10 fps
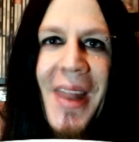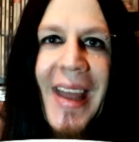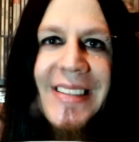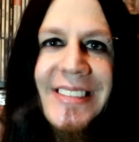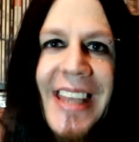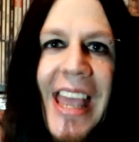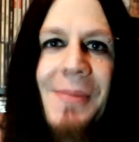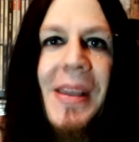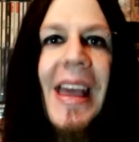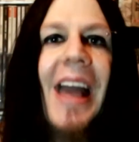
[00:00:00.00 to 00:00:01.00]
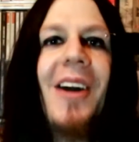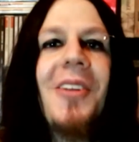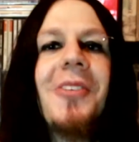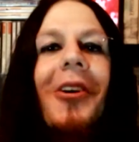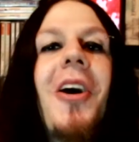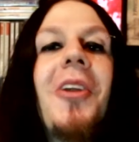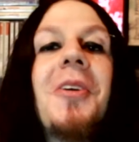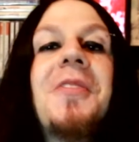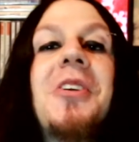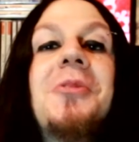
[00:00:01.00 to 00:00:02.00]
Alliance Gaming. How are all
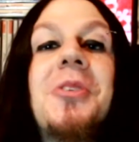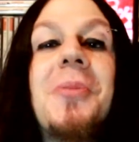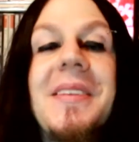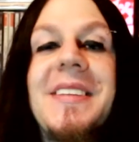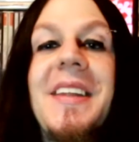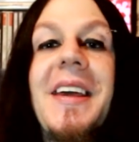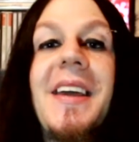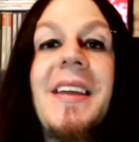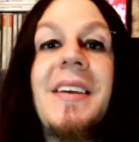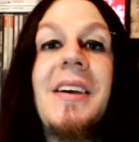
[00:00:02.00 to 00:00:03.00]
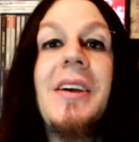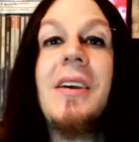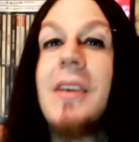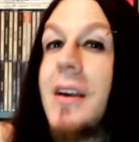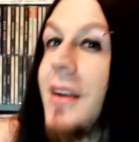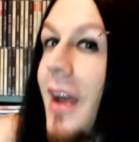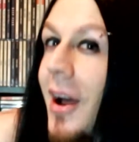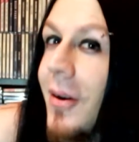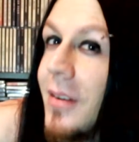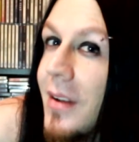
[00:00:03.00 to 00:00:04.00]
of you doing today?
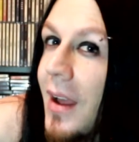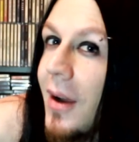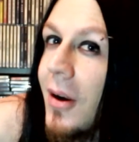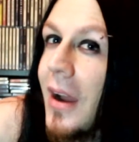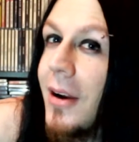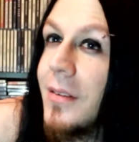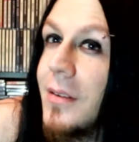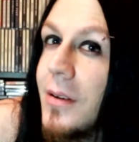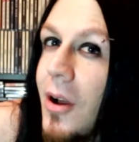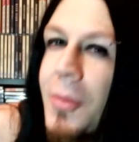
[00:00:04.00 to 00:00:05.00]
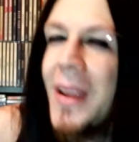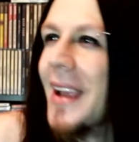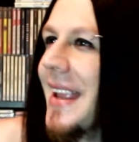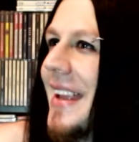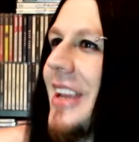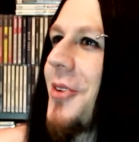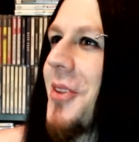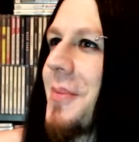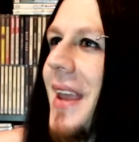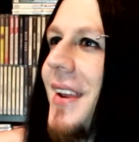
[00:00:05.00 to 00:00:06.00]
How, how, how? Oh wait, I can't hear
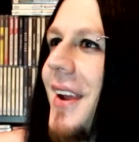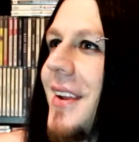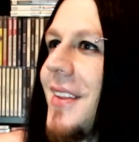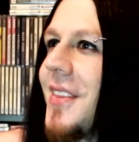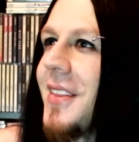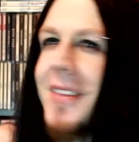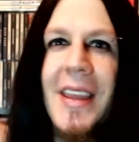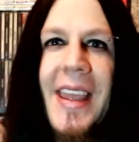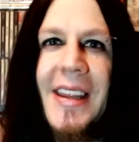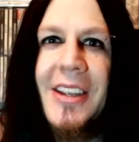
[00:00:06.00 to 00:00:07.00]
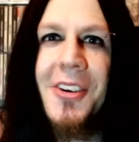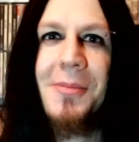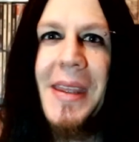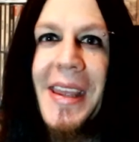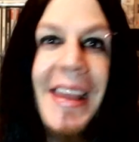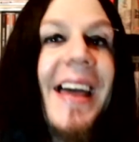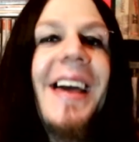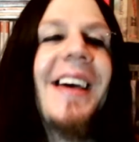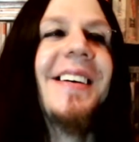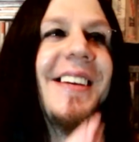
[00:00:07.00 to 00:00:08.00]
them, can I? No. They can't hear me.
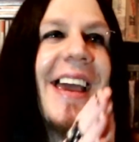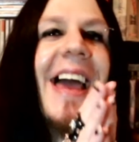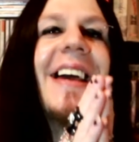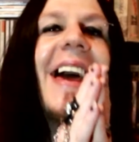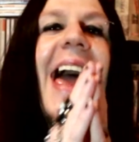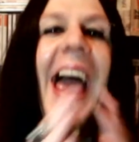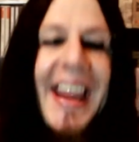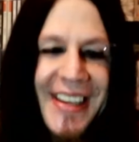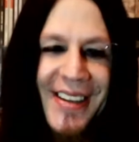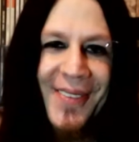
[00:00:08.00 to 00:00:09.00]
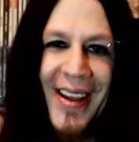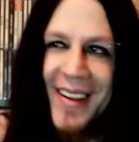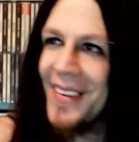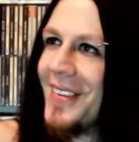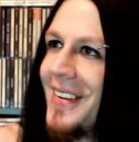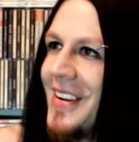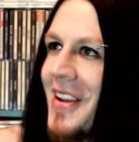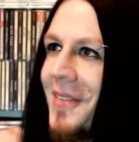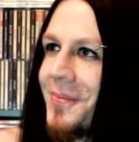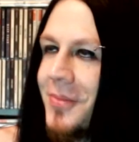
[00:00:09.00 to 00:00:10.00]
wait, anyway, can hear you. What are you
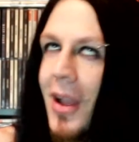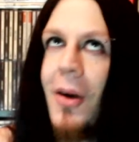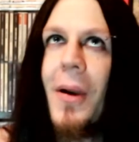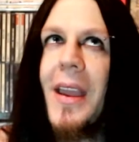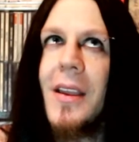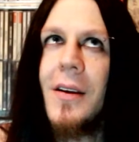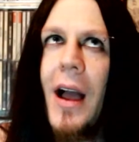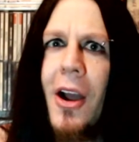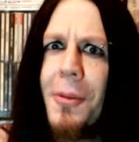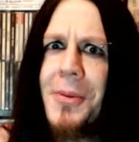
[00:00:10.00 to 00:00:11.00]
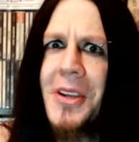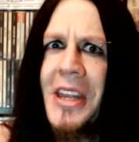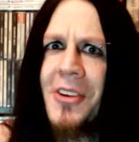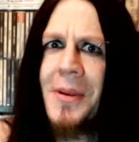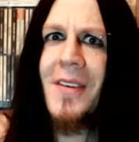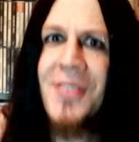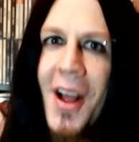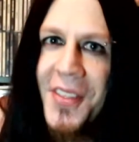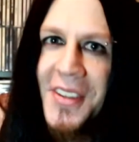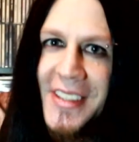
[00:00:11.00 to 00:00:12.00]
talking about? Oh wait, I hope you can hear me. If
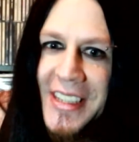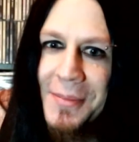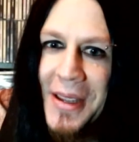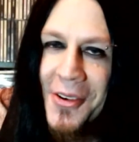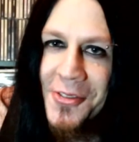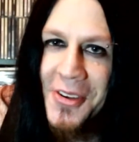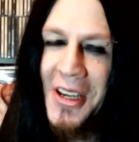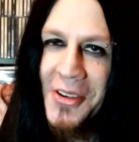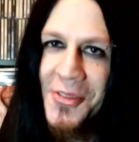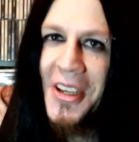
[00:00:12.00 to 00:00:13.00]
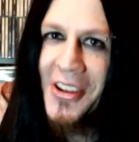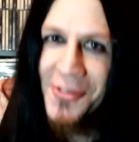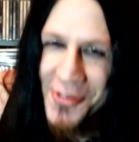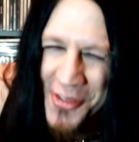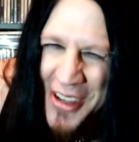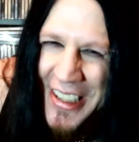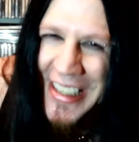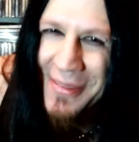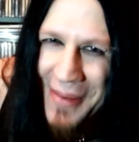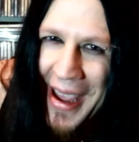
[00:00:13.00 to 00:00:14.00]
not, this is going to be a really, really,
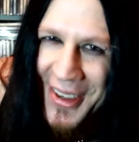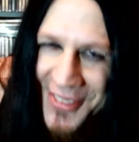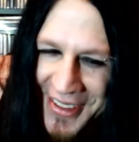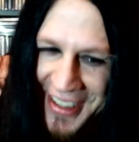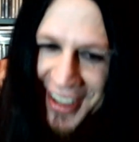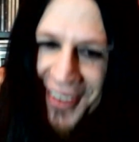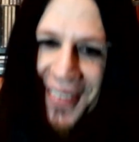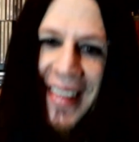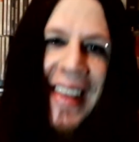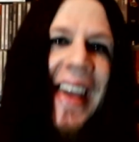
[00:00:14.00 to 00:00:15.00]
really bad video.